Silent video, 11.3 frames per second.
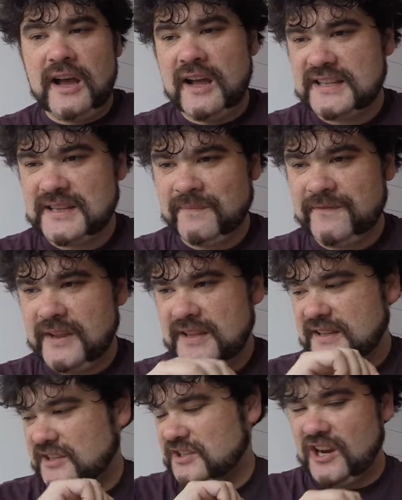It's
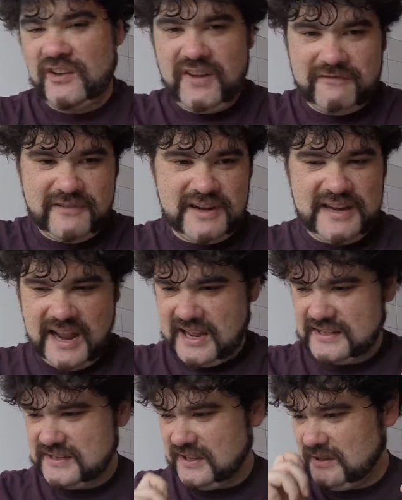a show that really
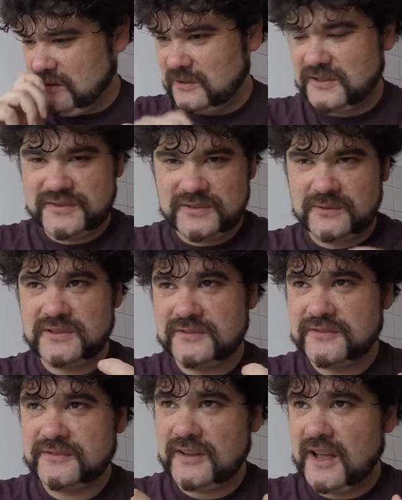has a lot of sort
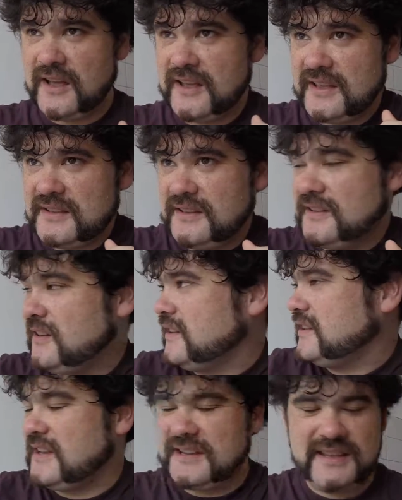of,
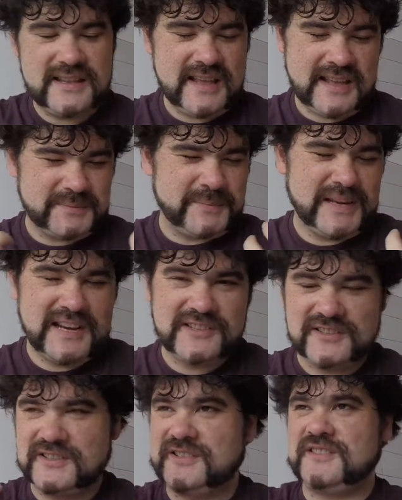it has the
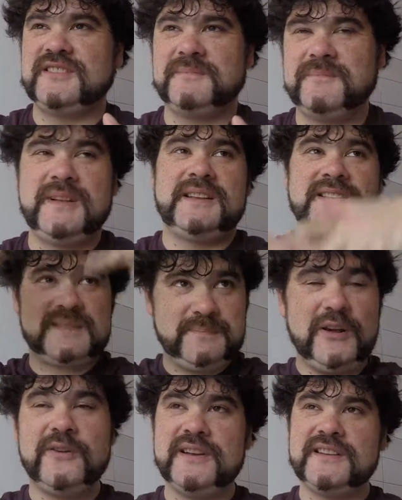potential just to
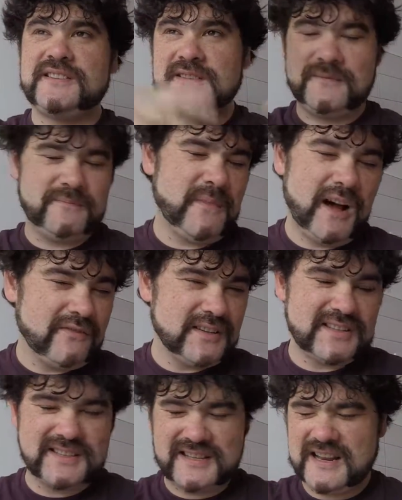explode into
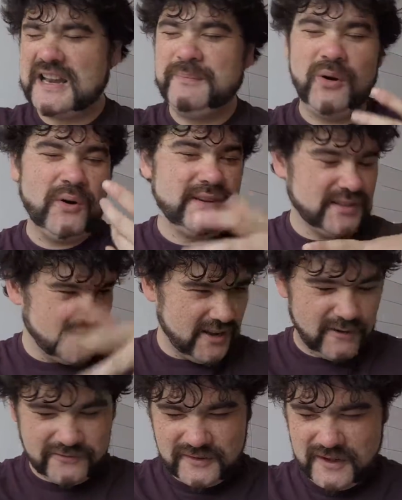marvellousness at any point and
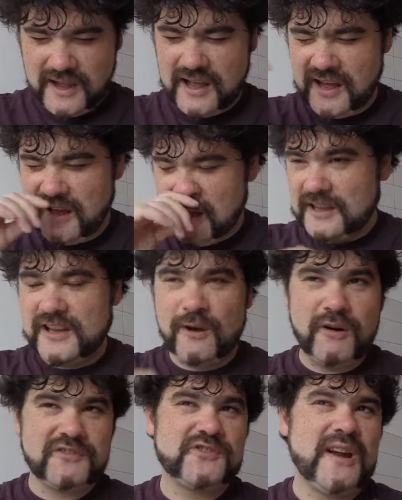go
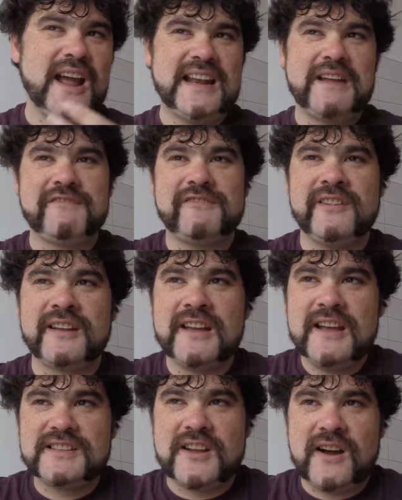off track and everything.
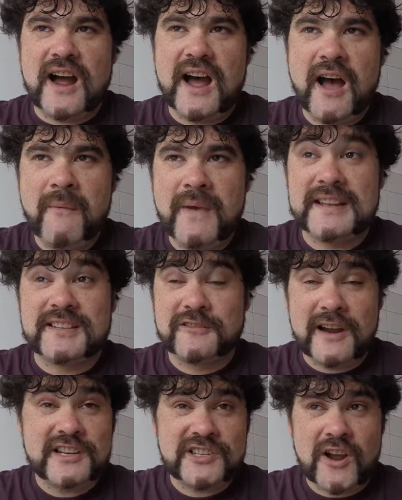So it's a
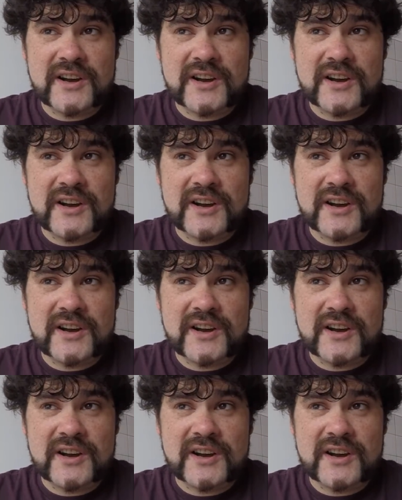great show.